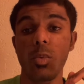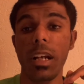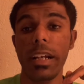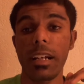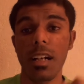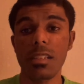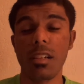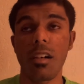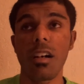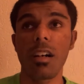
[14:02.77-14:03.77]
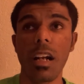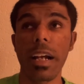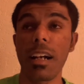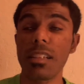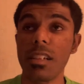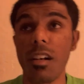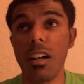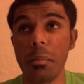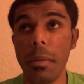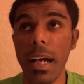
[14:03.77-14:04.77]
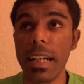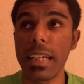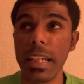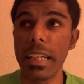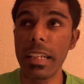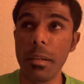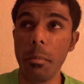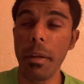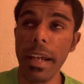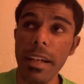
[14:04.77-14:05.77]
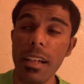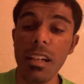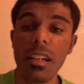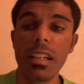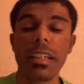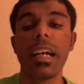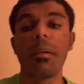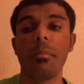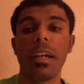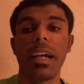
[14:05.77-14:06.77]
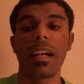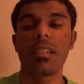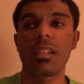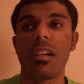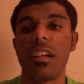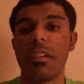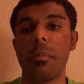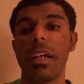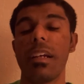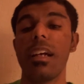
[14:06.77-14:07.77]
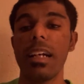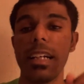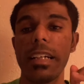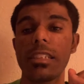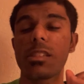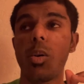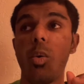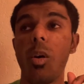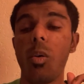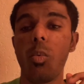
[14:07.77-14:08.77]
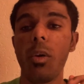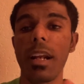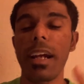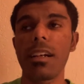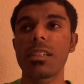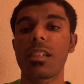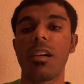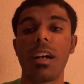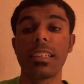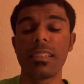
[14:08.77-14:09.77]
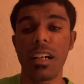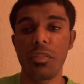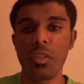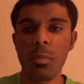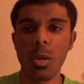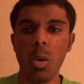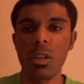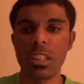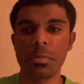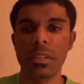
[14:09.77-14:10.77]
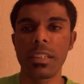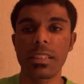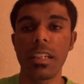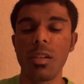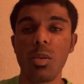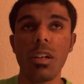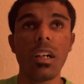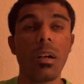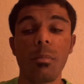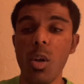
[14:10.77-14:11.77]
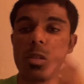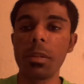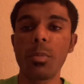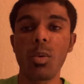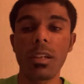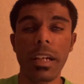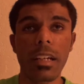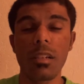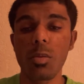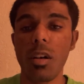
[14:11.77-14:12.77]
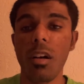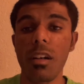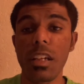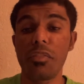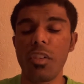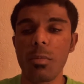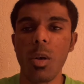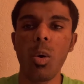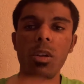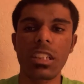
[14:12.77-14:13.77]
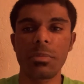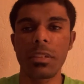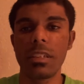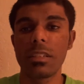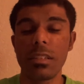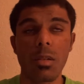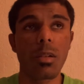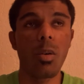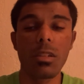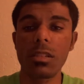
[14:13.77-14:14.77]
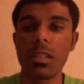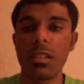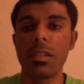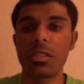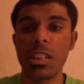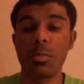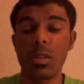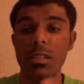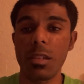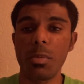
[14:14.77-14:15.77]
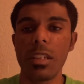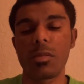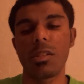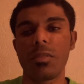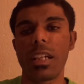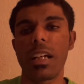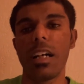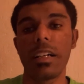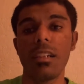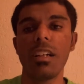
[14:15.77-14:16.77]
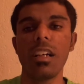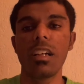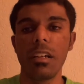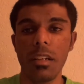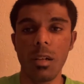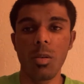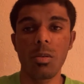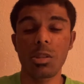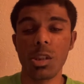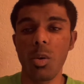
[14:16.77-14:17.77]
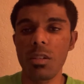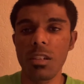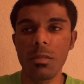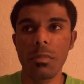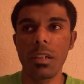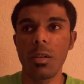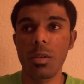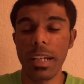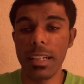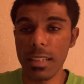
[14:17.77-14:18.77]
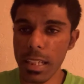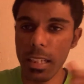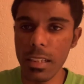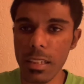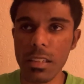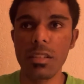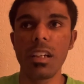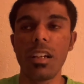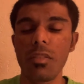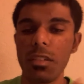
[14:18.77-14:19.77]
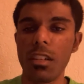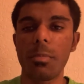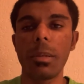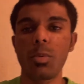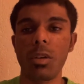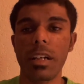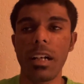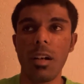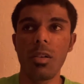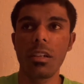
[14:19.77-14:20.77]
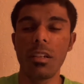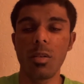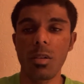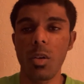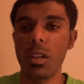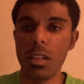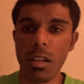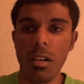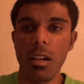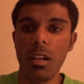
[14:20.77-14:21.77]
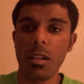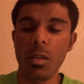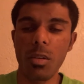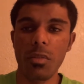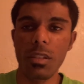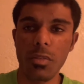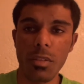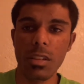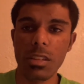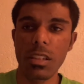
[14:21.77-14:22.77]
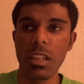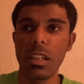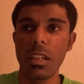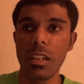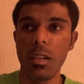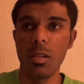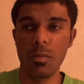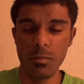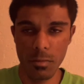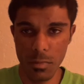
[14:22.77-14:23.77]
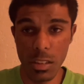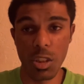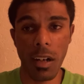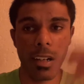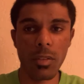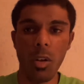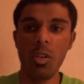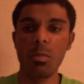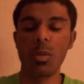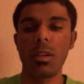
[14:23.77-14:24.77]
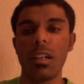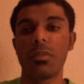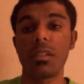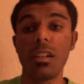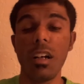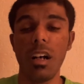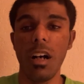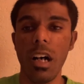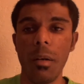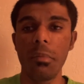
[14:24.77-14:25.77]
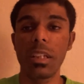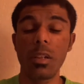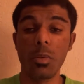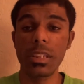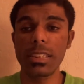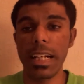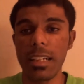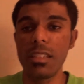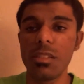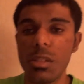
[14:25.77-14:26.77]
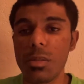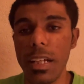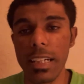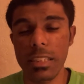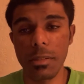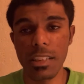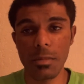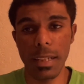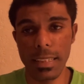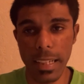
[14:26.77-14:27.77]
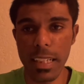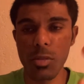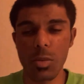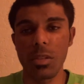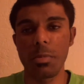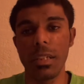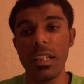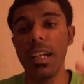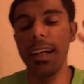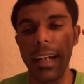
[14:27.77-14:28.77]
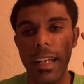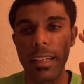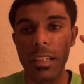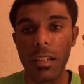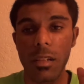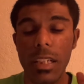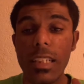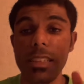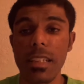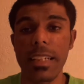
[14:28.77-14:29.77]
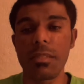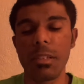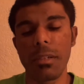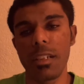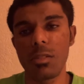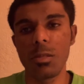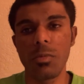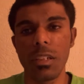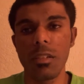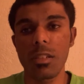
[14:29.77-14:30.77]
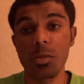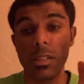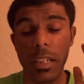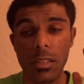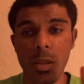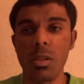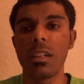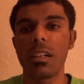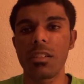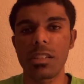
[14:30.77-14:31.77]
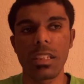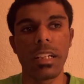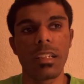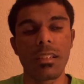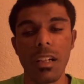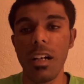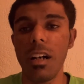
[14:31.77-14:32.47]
I got the car back in May. Yeah, May. I got the car in May. And so when I got the car, I did not film the whole experience. I know most people, when they get a new car, they film the whole experience, you know, going to the dealership or to the place wherever they got it, you know, showing them, you know, getting the keys, filling the paperwork out, you know, going in the car, going for the first, you know, drive home or whatever. But the reason I couldn't do that is because my dad was with me, and you know, he doesn't like to be in my YouTube videos, which I totally understand.